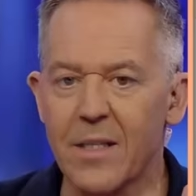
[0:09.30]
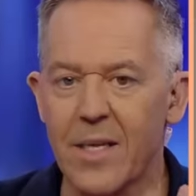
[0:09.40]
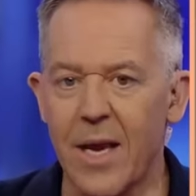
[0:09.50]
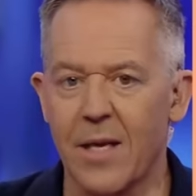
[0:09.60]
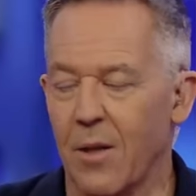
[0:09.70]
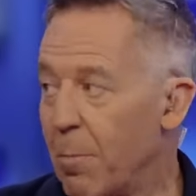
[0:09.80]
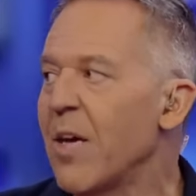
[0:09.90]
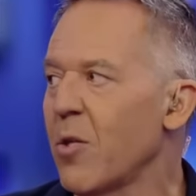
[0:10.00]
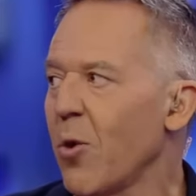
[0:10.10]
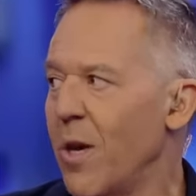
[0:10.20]
The
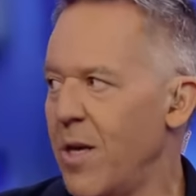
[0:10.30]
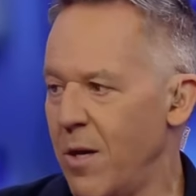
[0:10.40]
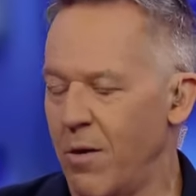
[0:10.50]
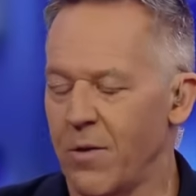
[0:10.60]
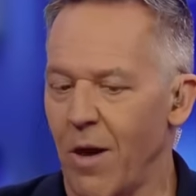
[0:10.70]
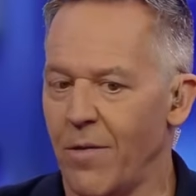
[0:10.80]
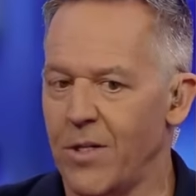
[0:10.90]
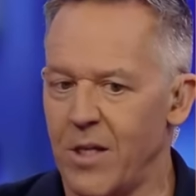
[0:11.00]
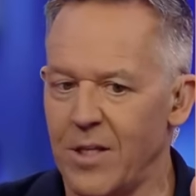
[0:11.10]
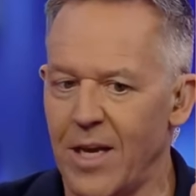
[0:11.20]
big story here is
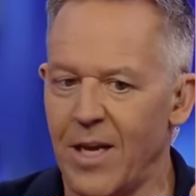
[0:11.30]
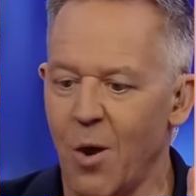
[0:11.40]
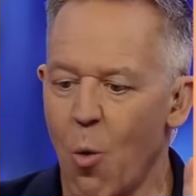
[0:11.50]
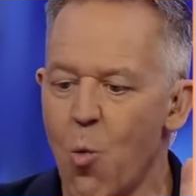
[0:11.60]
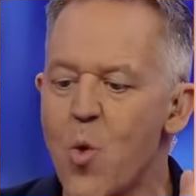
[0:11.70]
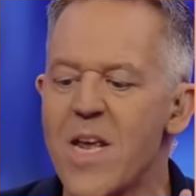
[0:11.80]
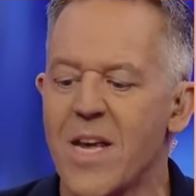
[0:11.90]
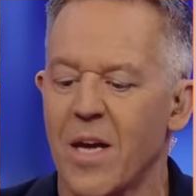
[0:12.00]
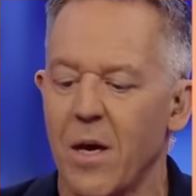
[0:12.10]
obviously he's taking a week